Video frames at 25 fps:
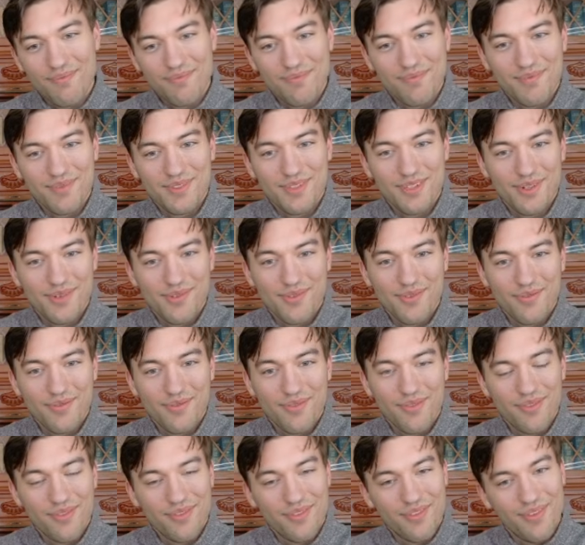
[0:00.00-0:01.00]
So
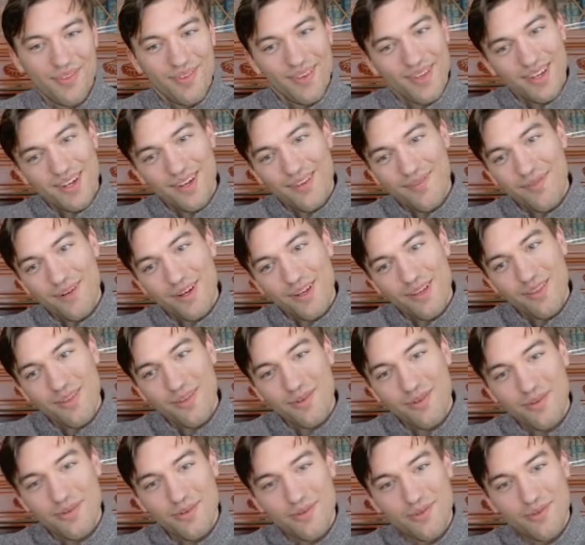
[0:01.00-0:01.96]
in a funny little